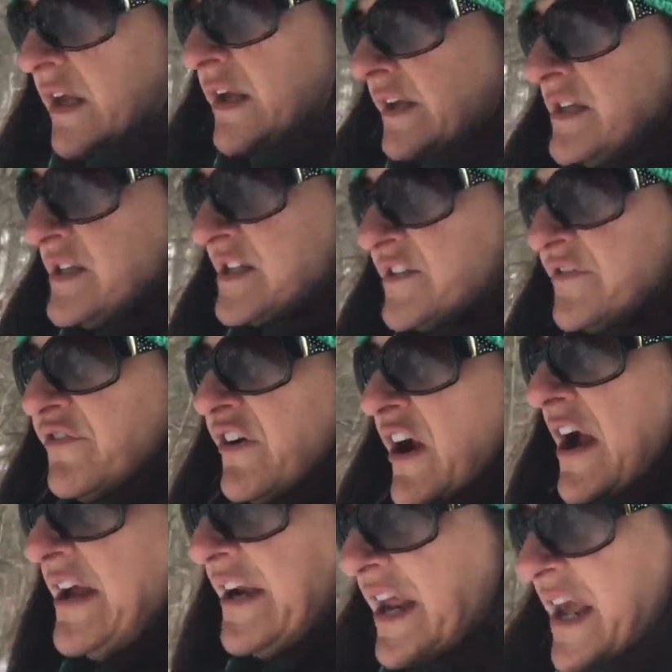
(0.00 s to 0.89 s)
It's
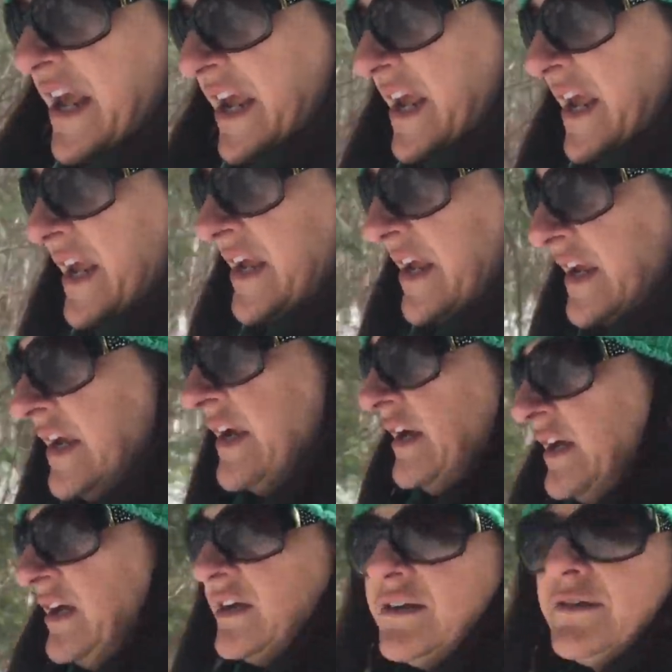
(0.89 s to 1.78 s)
Friday,
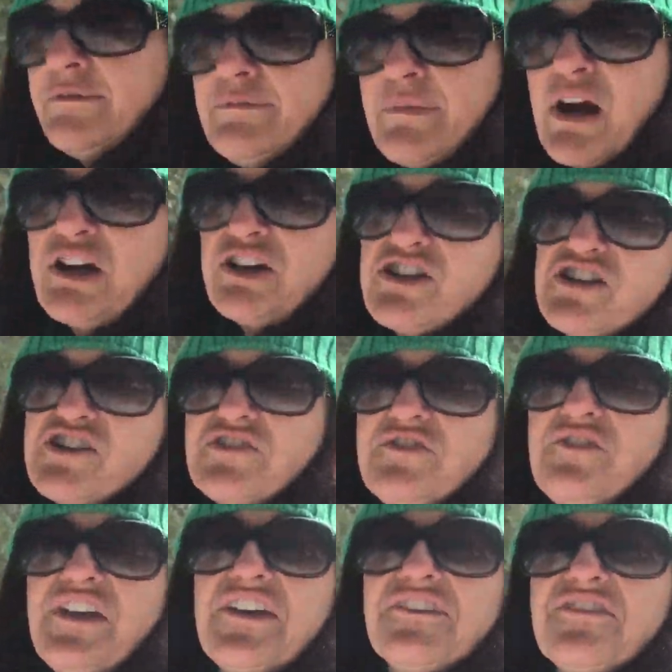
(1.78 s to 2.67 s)
March
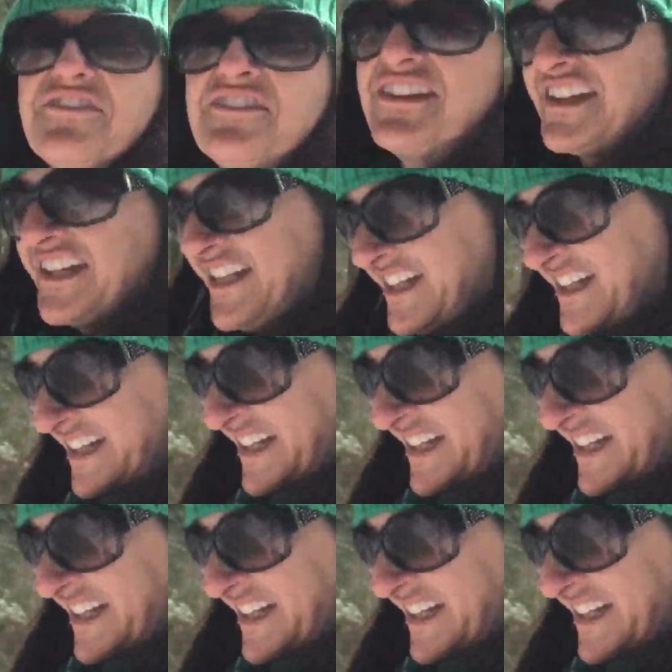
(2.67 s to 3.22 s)
fifth.